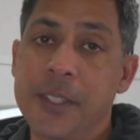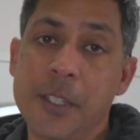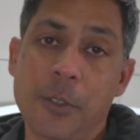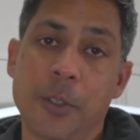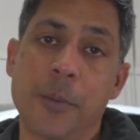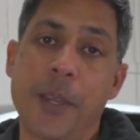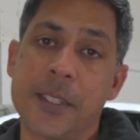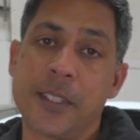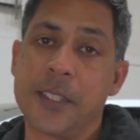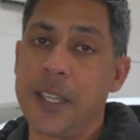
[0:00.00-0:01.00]
thing totally
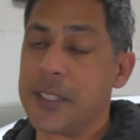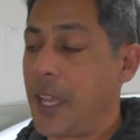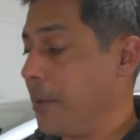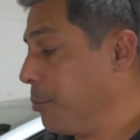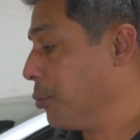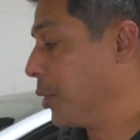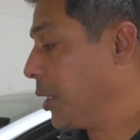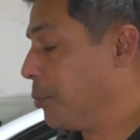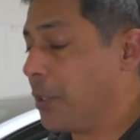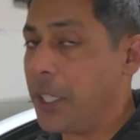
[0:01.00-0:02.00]
passed the test. I'm
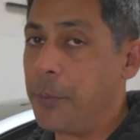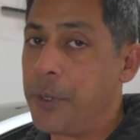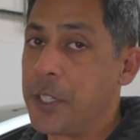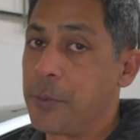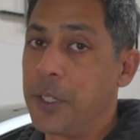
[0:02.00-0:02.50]
really, really impressed.